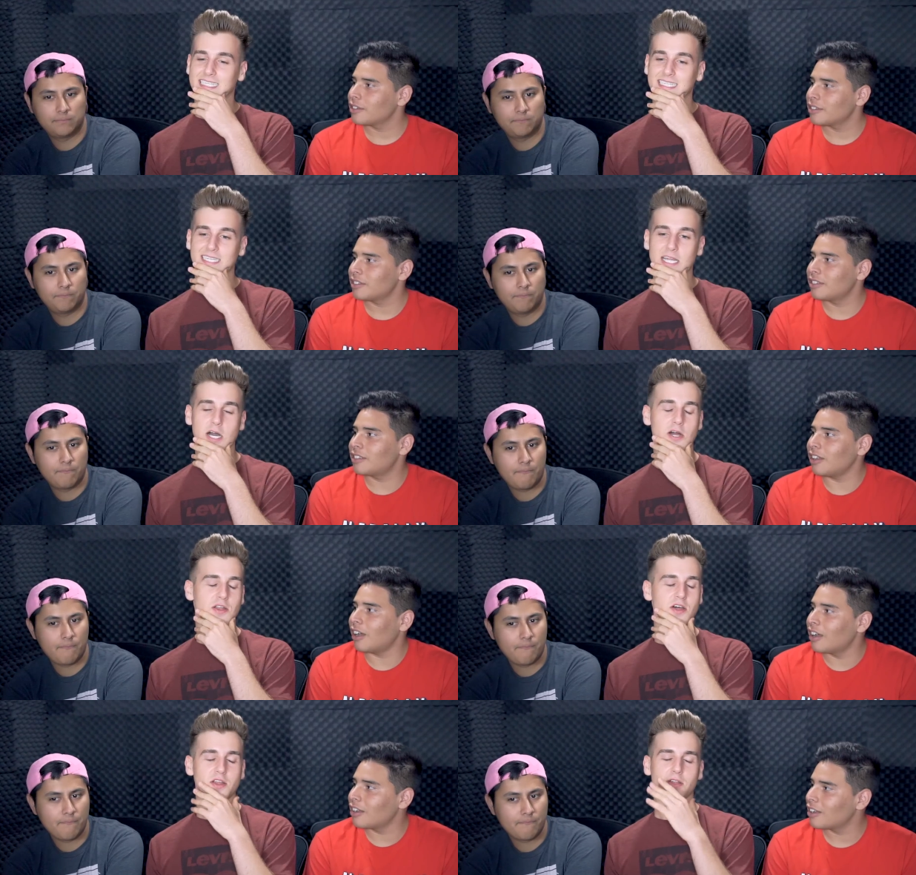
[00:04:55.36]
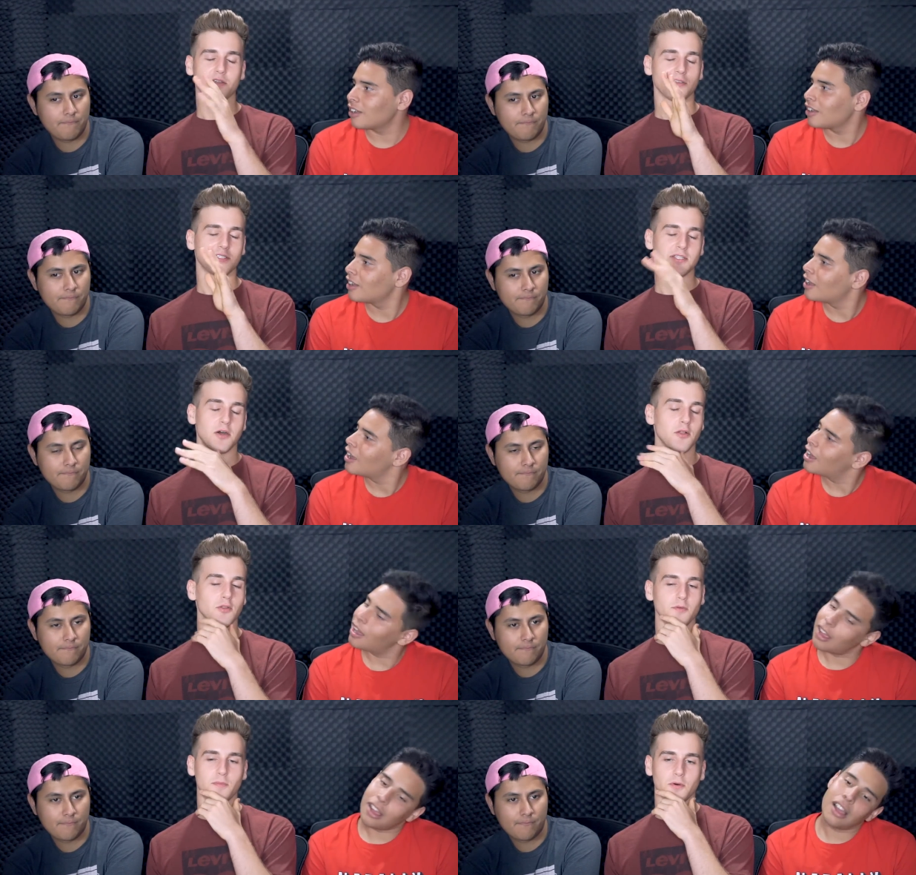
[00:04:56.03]
Speaker 1: No, um, no, no. There's
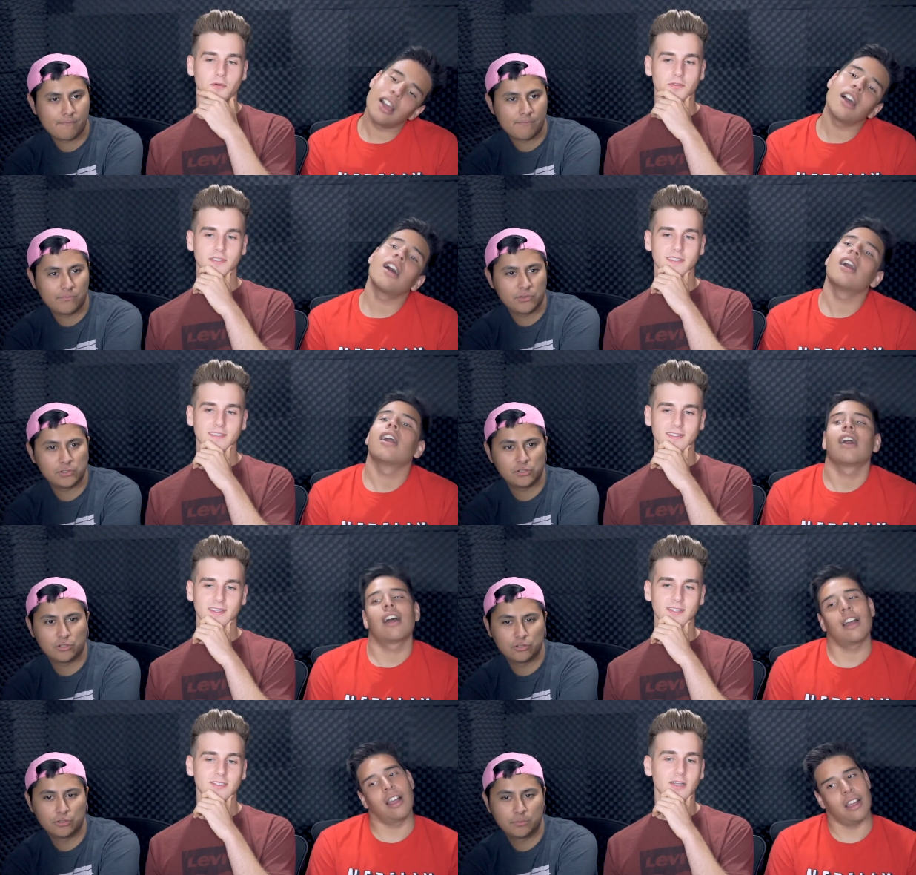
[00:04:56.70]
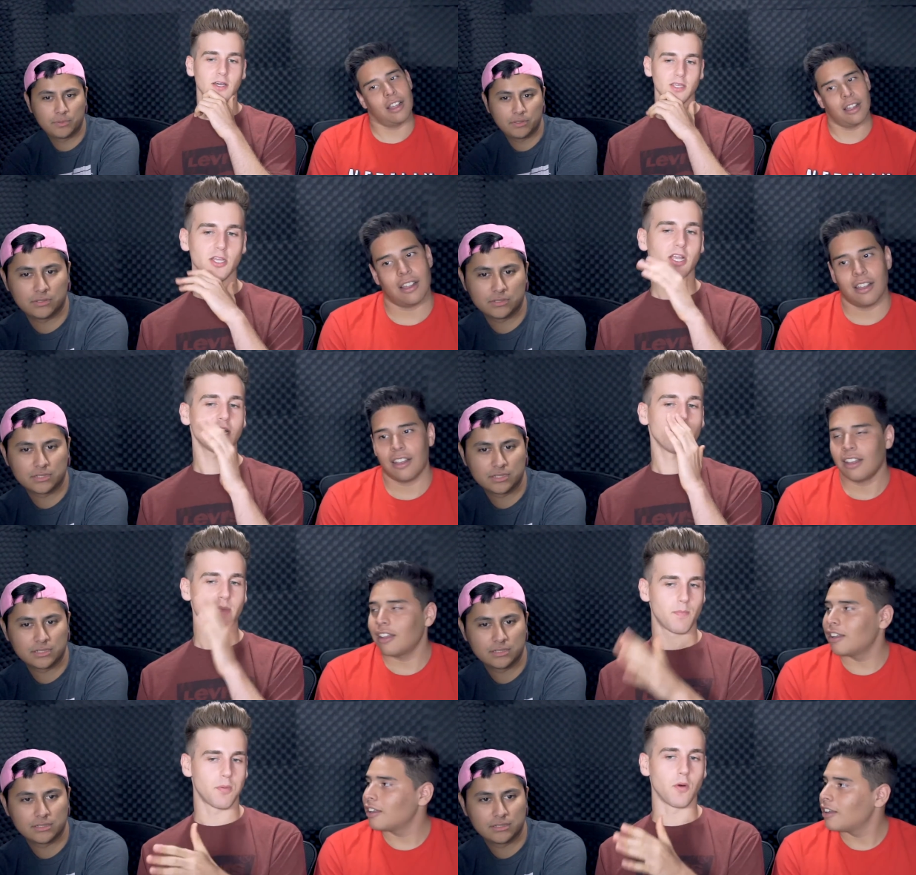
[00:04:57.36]
no loopholes. There's no. There's loopholes. no you're
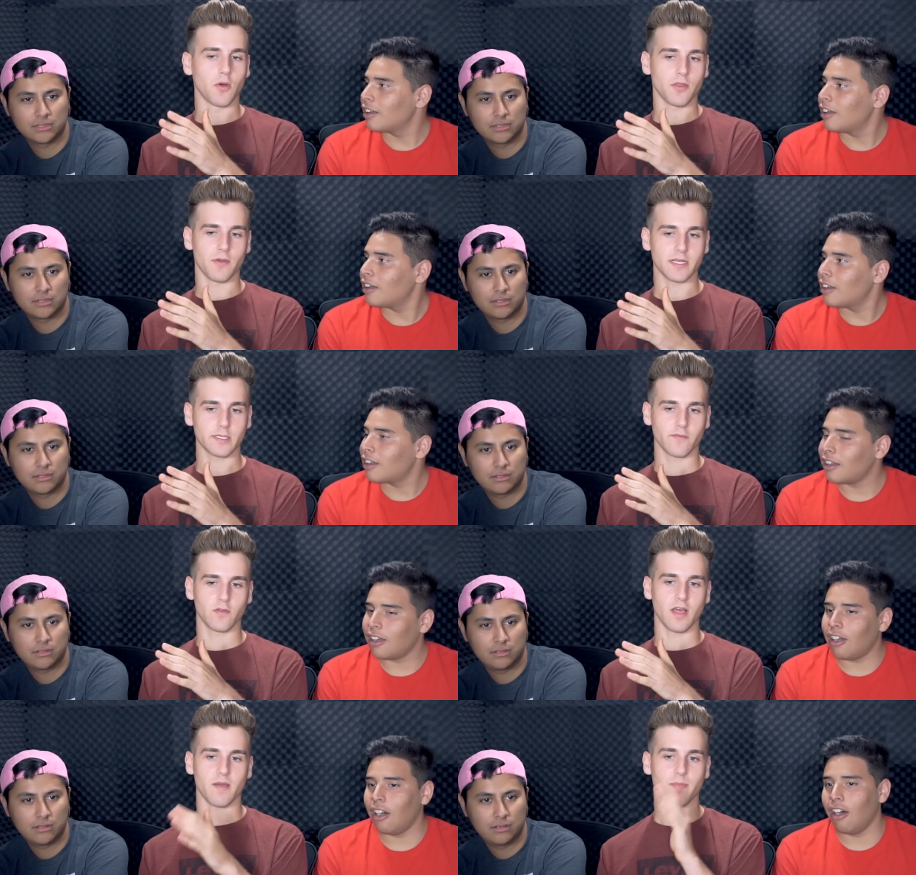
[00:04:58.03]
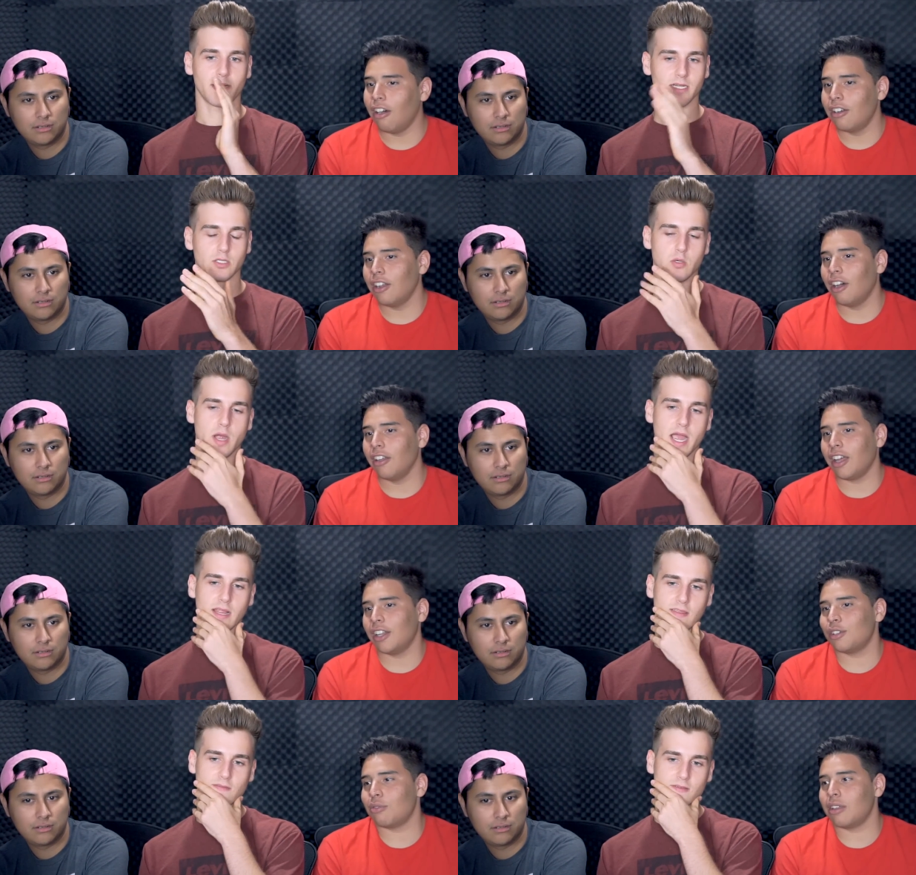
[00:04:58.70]
gonna be poor the rest of your life. Oh no,
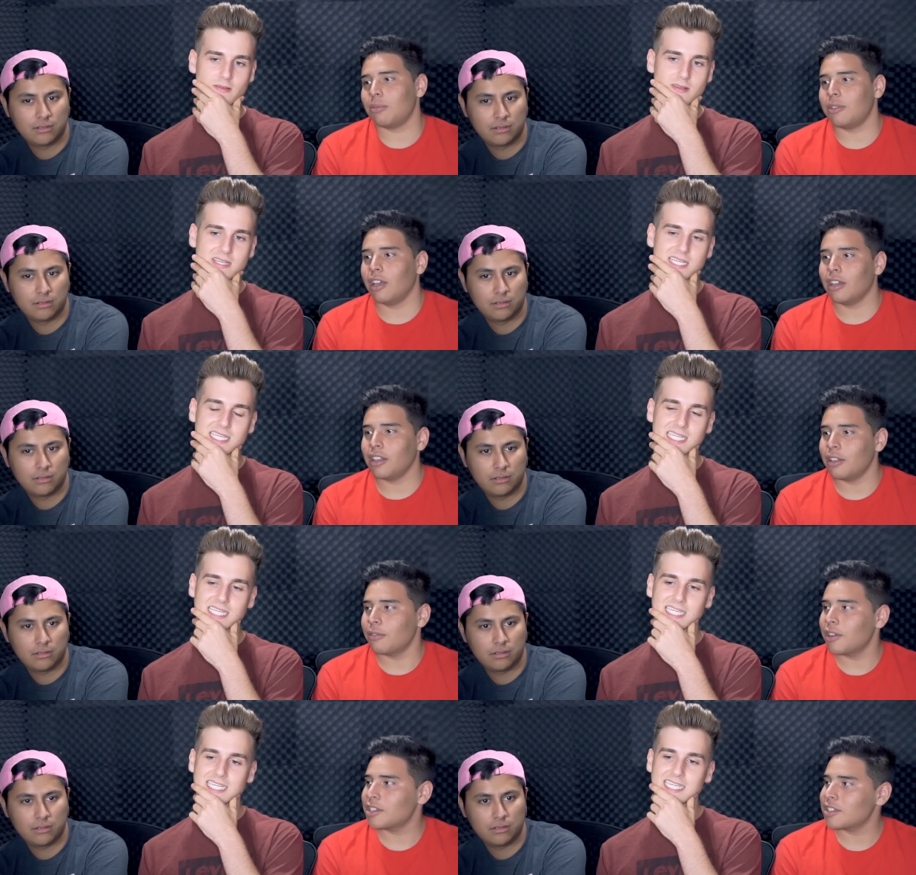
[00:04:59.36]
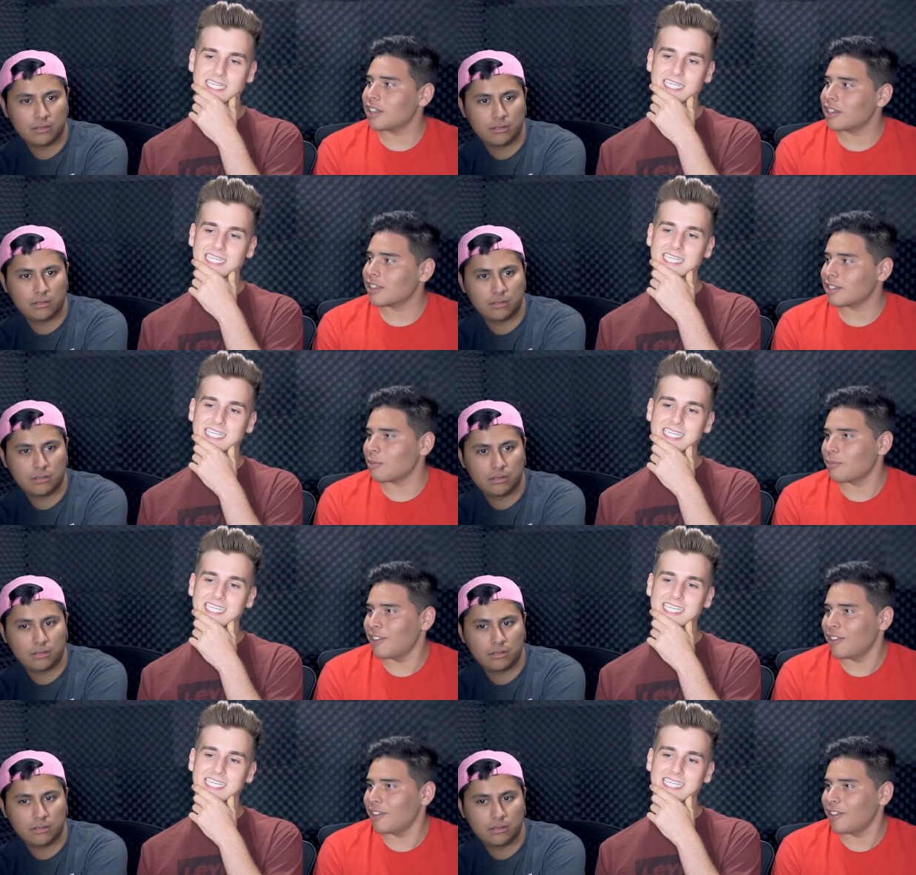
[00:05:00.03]
I'd
Speaker 2: just rather be ugly and rich then because I'm